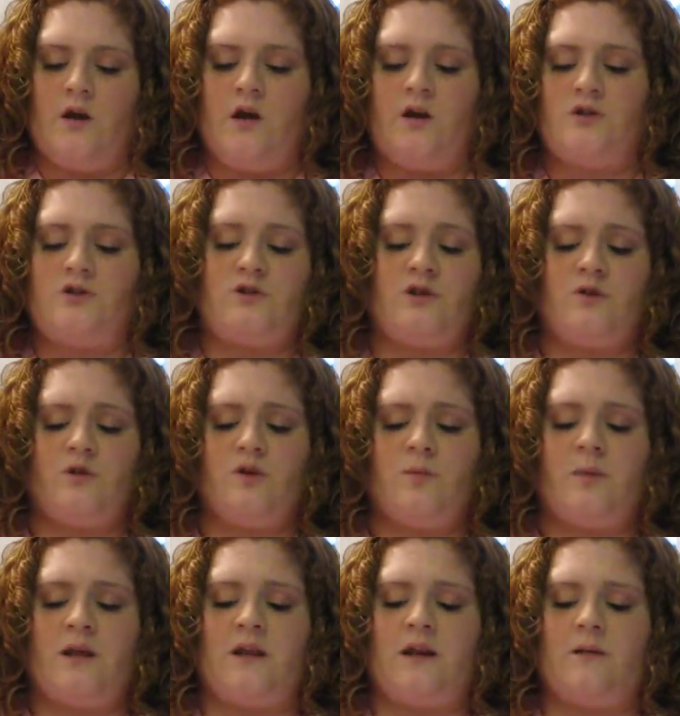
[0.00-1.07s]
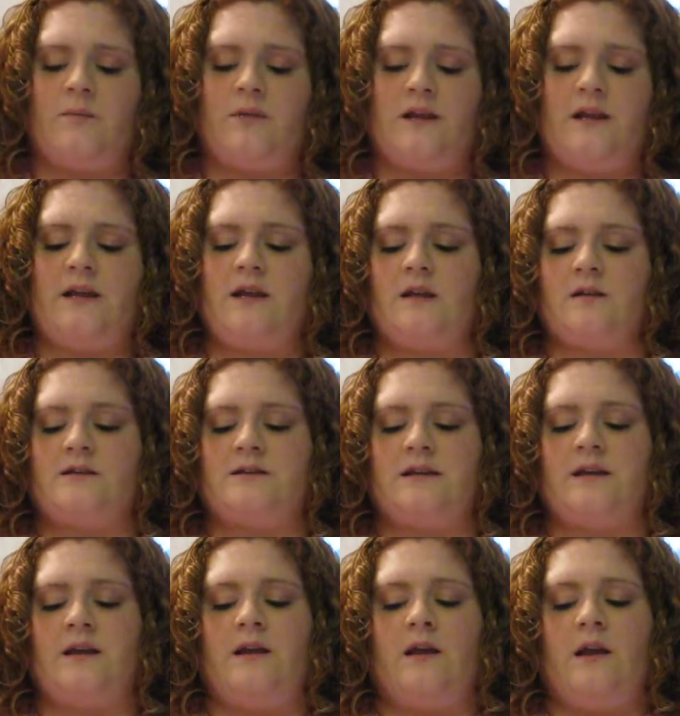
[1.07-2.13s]
His shooter pleaded
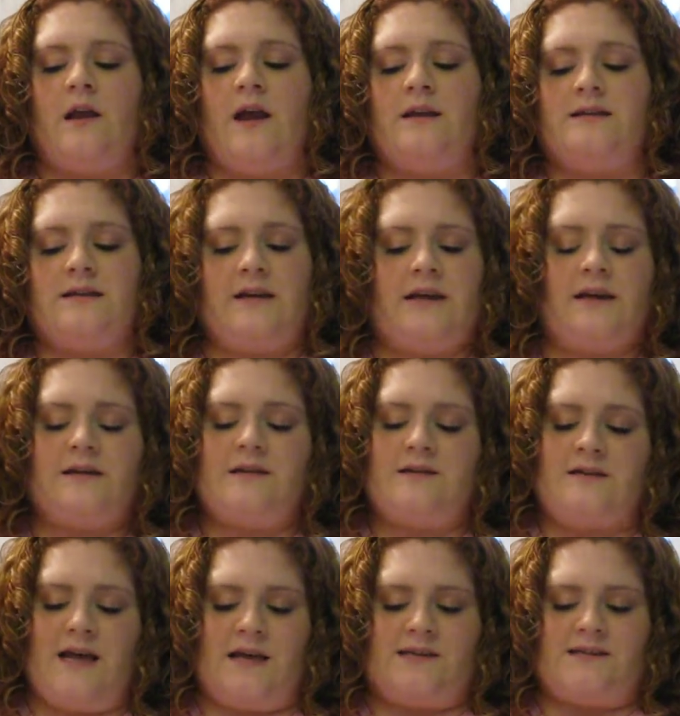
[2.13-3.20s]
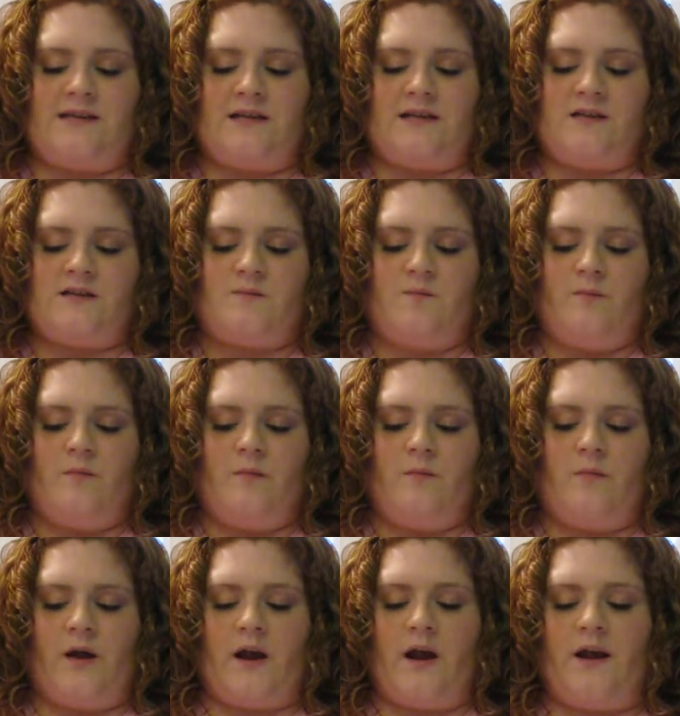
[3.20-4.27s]
guilty and didn't get the death sentence,
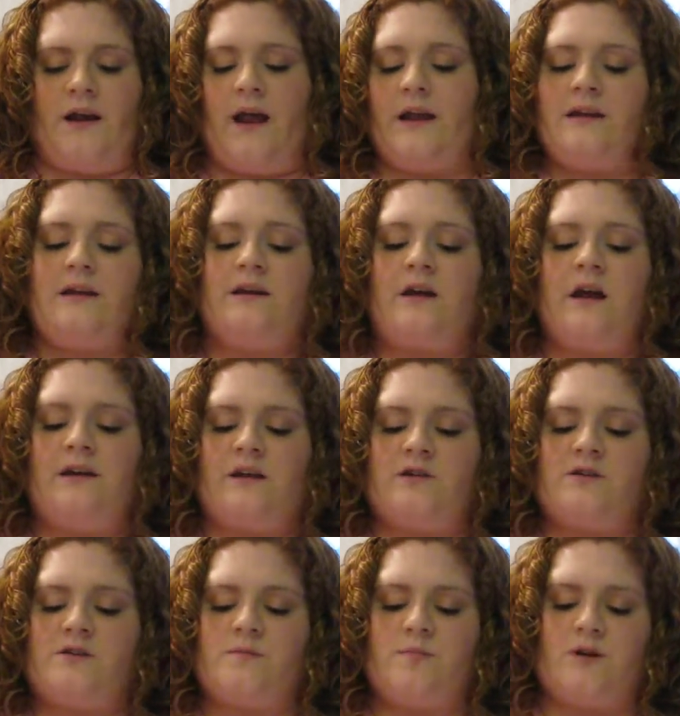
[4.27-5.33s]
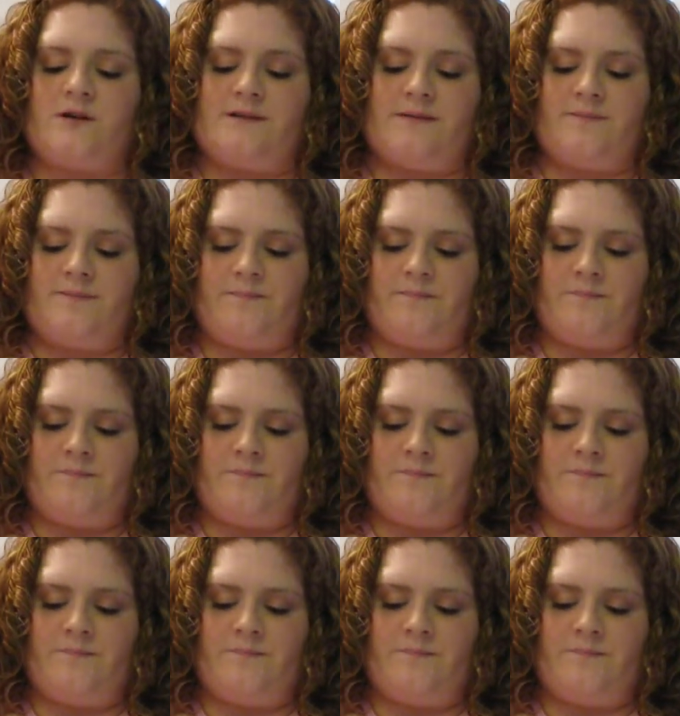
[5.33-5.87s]
but got 99 years in prison.